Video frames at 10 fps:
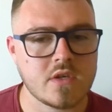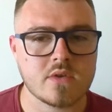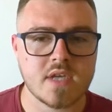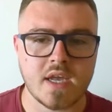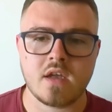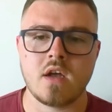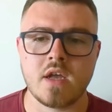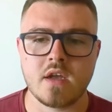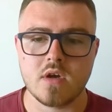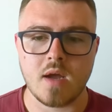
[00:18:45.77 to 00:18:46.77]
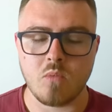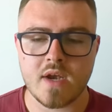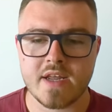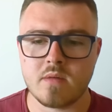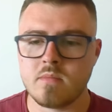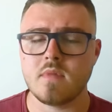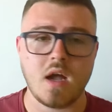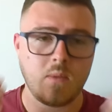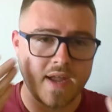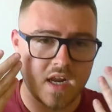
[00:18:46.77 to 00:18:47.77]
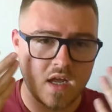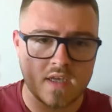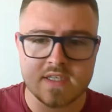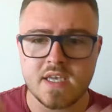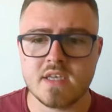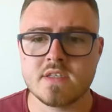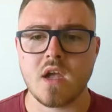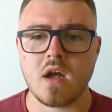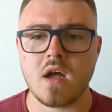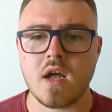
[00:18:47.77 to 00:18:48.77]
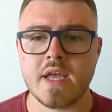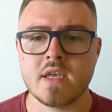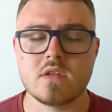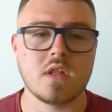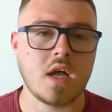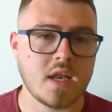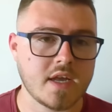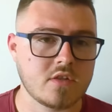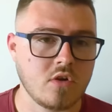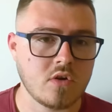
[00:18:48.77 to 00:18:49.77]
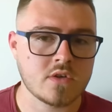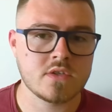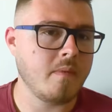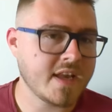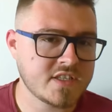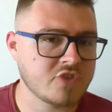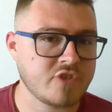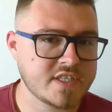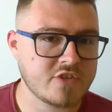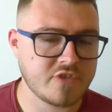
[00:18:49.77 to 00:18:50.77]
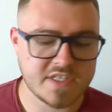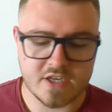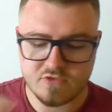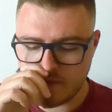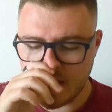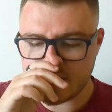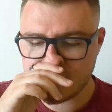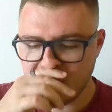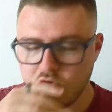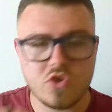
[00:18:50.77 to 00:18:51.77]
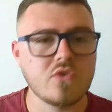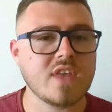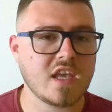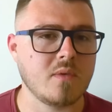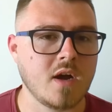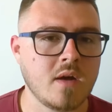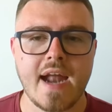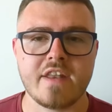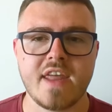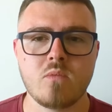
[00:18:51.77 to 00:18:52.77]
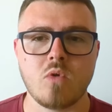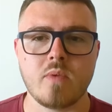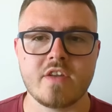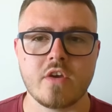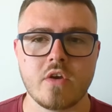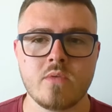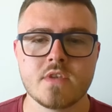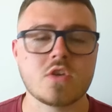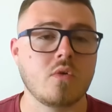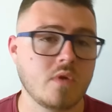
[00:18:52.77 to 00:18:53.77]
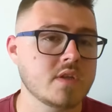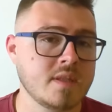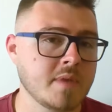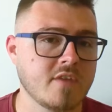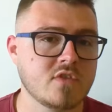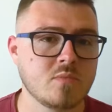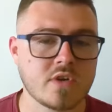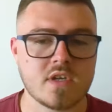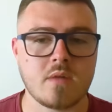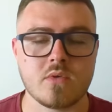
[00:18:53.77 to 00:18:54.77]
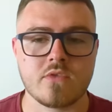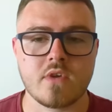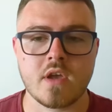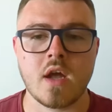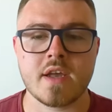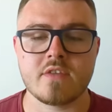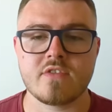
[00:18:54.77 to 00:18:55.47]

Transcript: you'd say, hi, I'm William. I wear glasses. I like dogs, etc, etc, etc. It's who do you think you are? And then what we do, so let me give you some more examples. I could